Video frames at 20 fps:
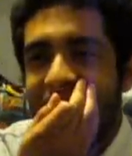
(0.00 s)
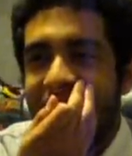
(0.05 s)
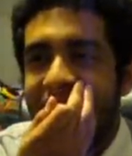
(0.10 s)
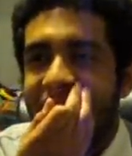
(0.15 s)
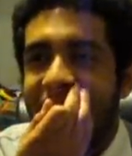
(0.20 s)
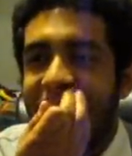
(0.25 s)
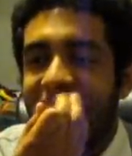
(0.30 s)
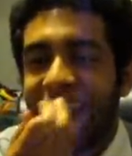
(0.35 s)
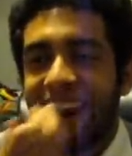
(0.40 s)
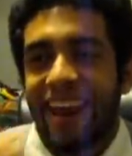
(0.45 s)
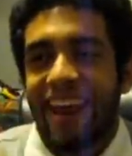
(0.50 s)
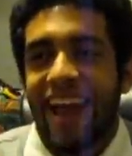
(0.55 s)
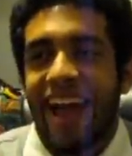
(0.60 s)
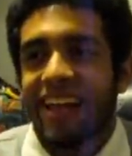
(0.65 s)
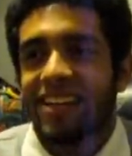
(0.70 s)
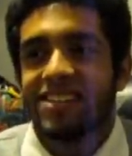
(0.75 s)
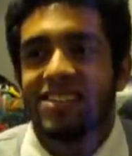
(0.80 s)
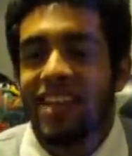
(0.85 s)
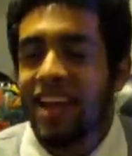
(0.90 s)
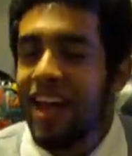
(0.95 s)
and
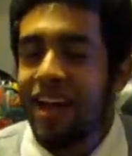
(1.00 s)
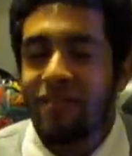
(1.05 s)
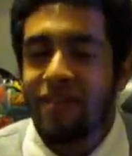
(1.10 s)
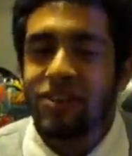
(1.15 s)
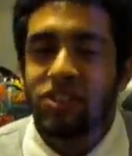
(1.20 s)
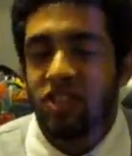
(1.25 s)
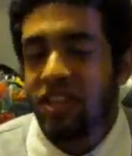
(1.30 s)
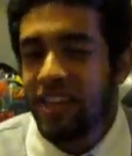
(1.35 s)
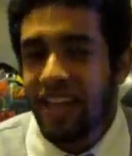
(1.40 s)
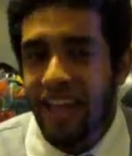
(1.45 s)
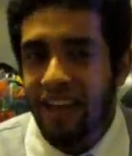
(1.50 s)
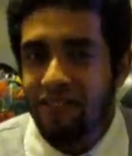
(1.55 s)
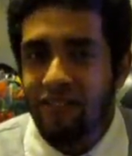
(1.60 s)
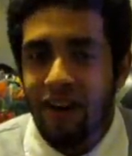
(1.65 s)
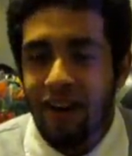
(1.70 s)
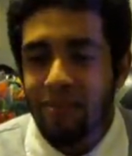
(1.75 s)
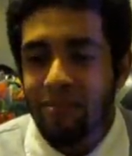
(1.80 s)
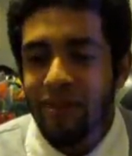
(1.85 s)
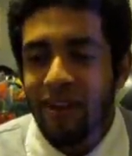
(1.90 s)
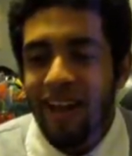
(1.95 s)
I just eventually gave
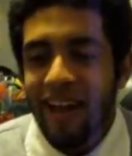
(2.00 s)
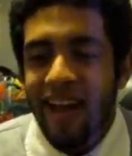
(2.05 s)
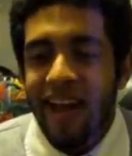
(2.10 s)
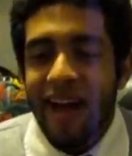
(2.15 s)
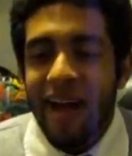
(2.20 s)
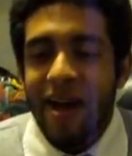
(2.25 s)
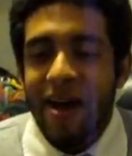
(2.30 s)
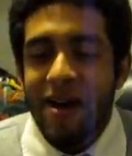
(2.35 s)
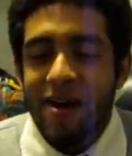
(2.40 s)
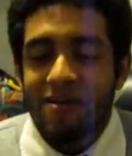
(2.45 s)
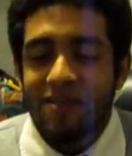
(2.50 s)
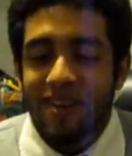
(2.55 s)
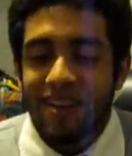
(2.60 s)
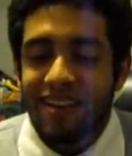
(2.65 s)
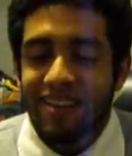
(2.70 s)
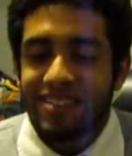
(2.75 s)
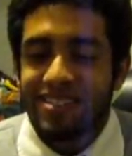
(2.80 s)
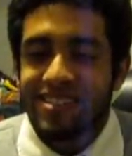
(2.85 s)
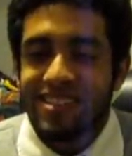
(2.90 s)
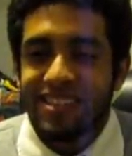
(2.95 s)
up
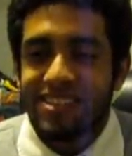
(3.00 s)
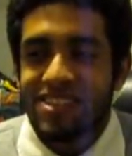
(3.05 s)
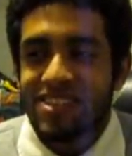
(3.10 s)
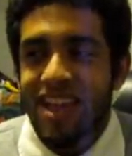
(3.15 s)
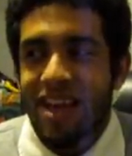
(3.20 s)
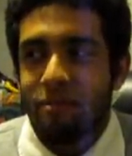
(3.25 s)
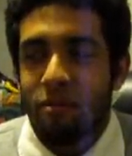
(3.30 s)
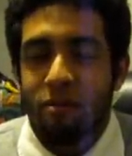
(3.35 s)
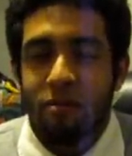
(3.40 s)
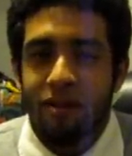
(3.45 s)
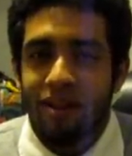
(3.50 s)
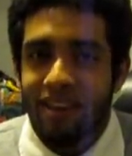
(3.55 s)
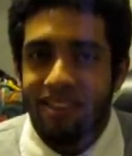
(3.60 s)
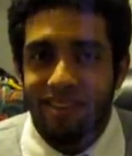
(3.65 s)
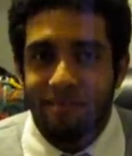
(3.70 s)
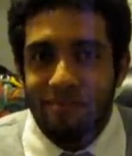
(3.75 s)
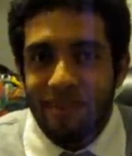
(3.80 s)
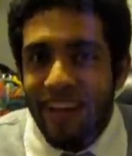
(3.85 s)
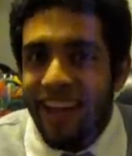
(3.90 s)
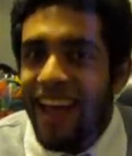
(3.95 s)
because they just had more money
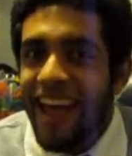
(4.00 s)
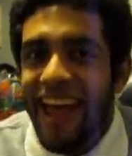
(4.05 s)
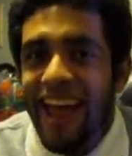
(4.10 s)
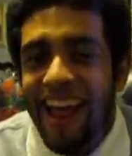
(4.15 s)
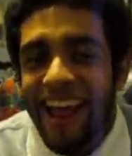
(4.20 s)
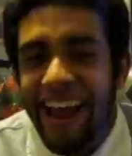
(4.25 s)
than me,